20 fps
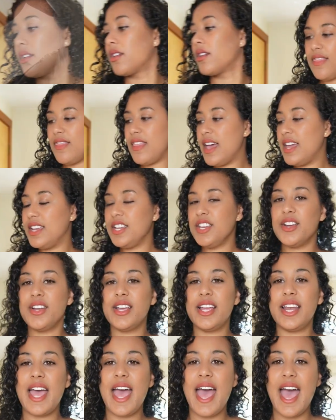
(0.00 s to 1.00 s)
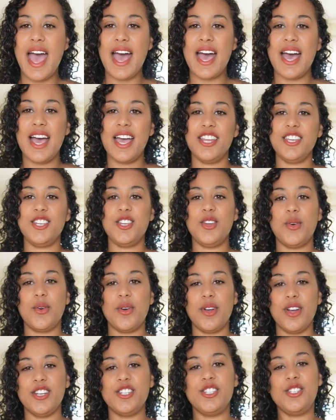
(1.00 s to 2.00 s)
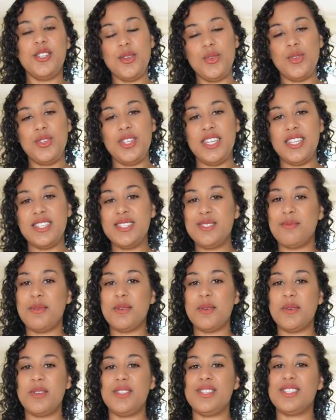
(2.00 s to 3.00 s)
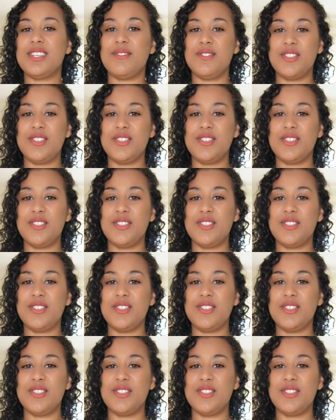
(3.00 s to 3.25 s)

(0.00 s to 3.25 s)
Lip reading: And then you're going to add your 2 teaspoons of